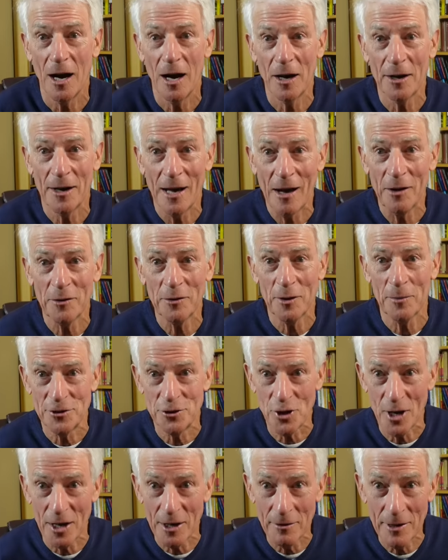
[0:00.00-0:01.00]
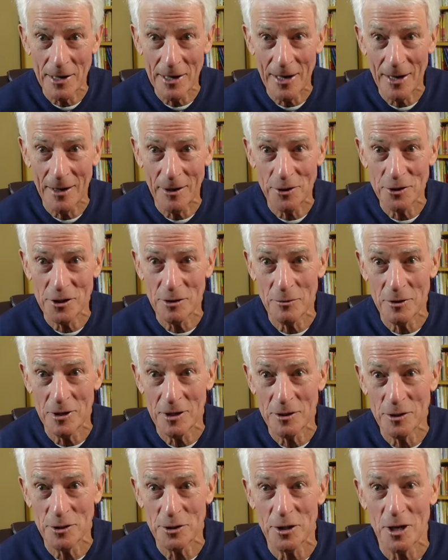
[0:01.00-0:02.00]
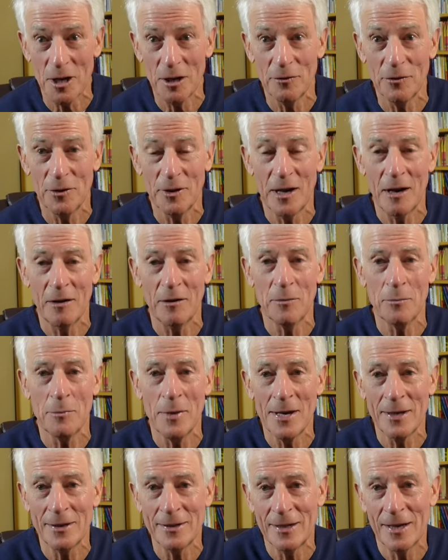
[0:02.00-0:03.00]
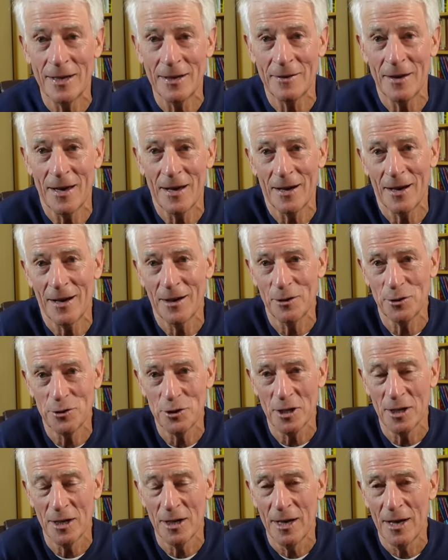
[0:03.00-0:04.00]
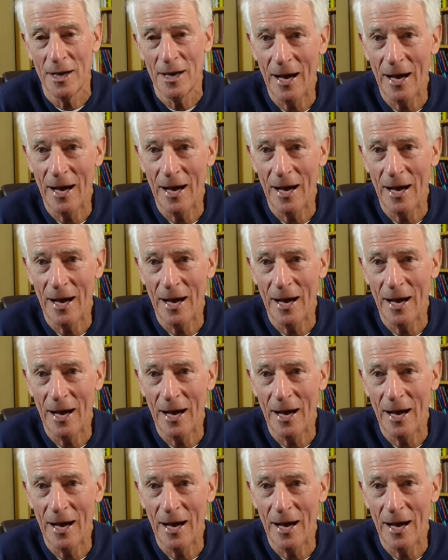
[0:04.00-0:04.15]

on how to generate energy within yourself and how to maintain that energy.